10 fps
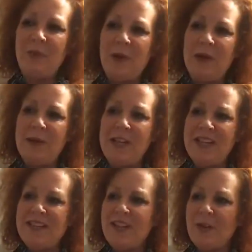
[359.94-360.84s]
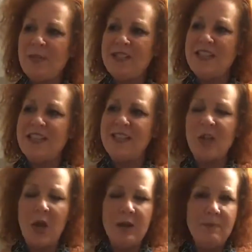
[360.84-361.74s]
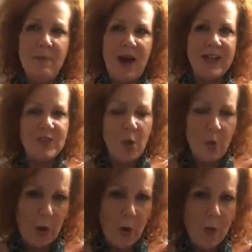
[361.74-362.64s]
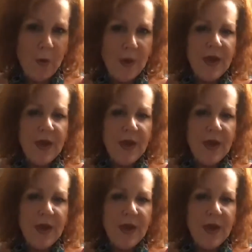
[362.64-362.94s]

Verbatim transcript: everywhere because there was this song by Toto